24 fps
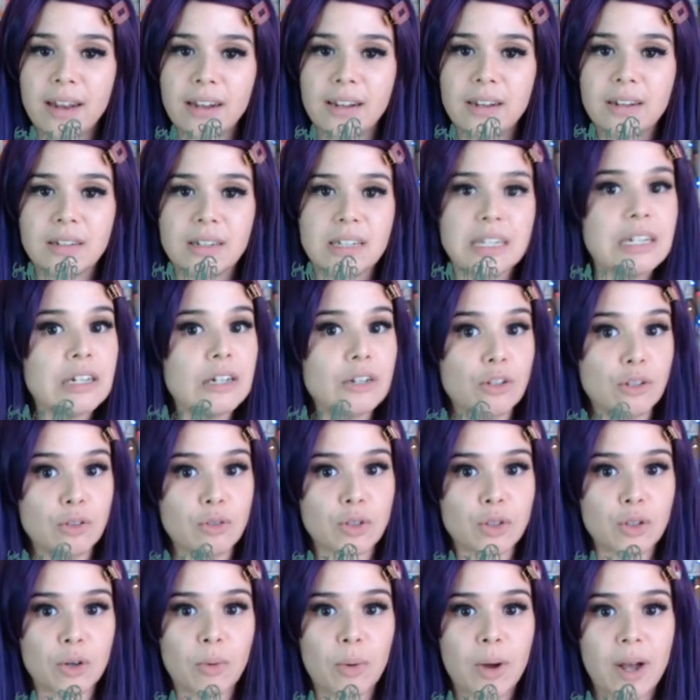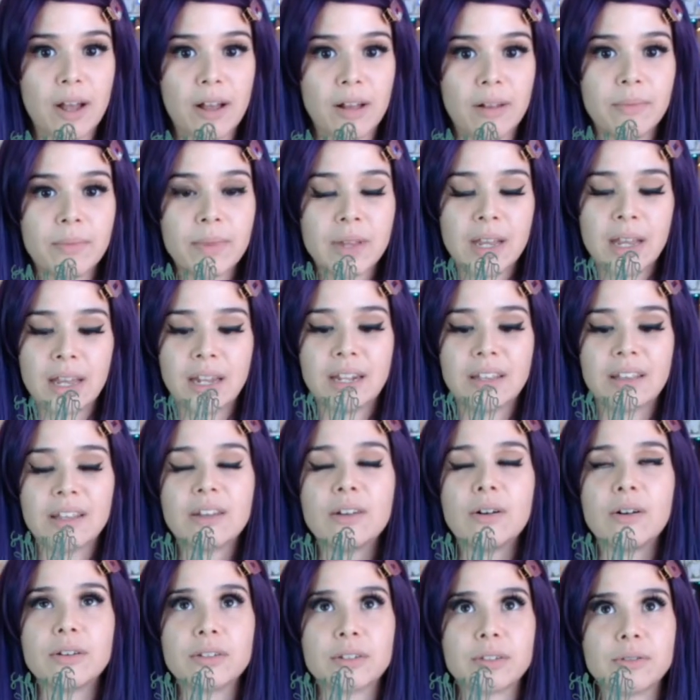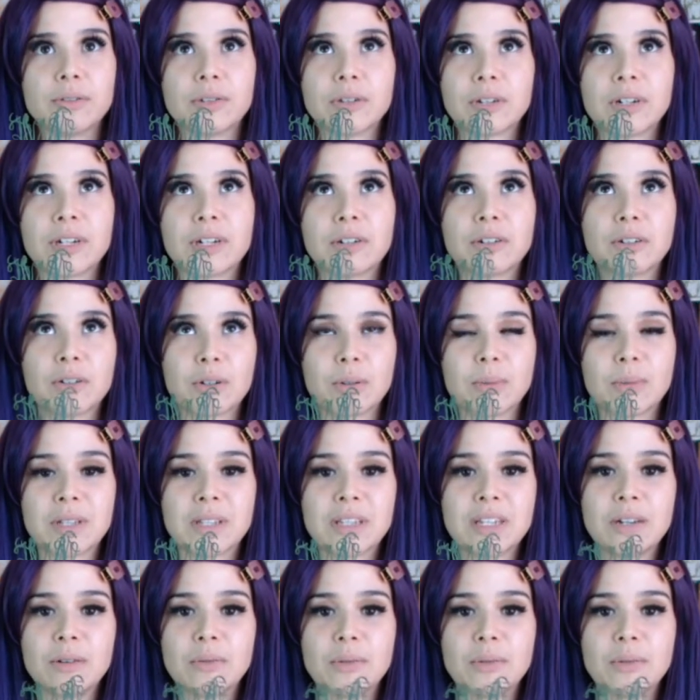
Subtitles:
and didn't do so well. And I think also during her dormancy,